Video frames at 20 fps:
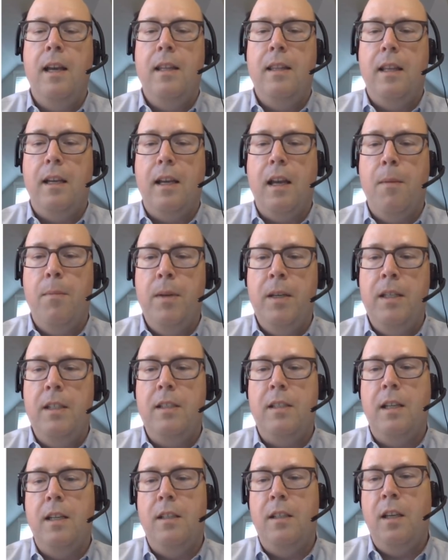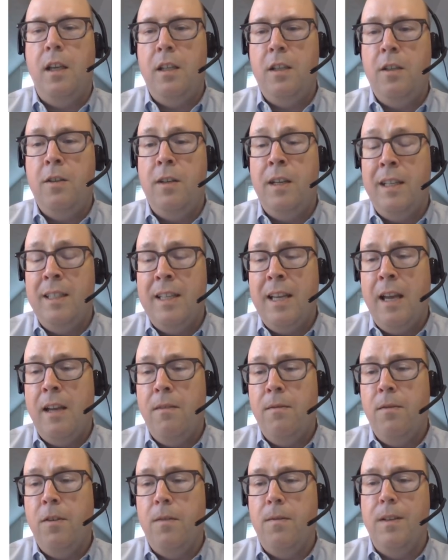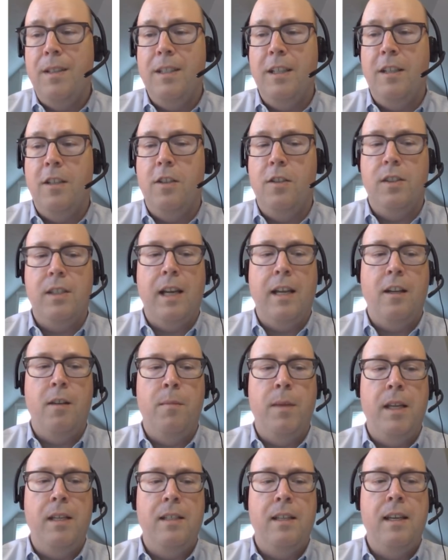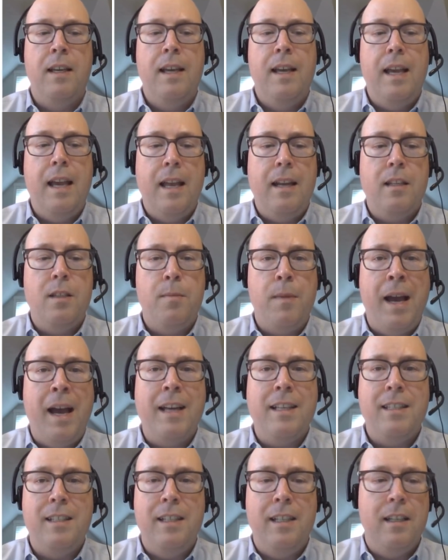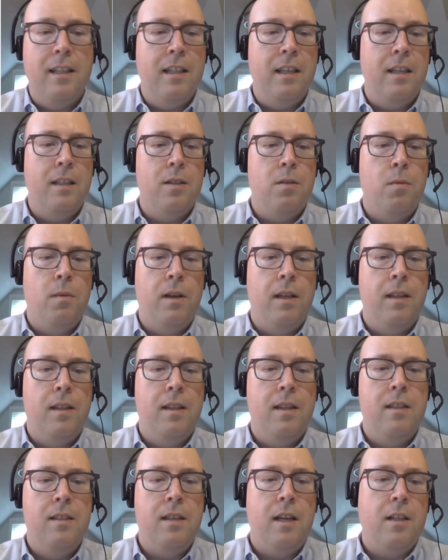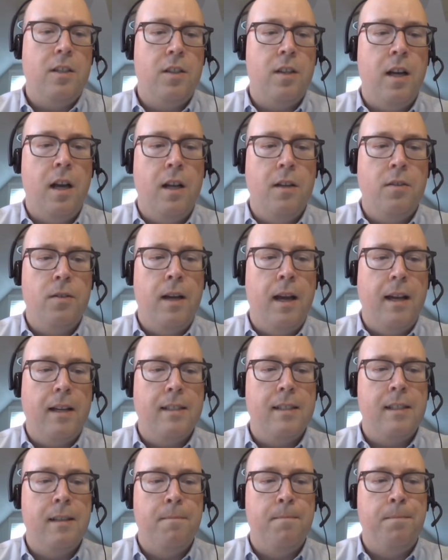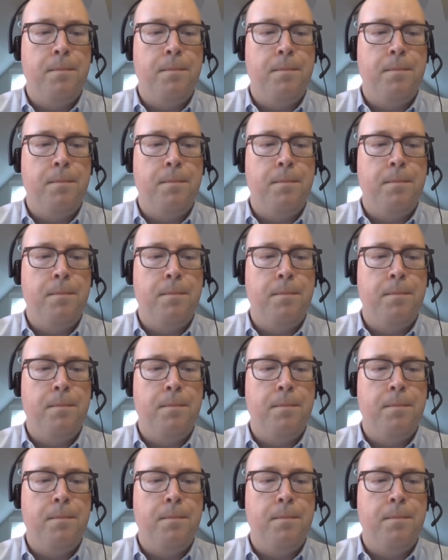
the company's continued intent for physical settlement, and its past dealings with such contracts.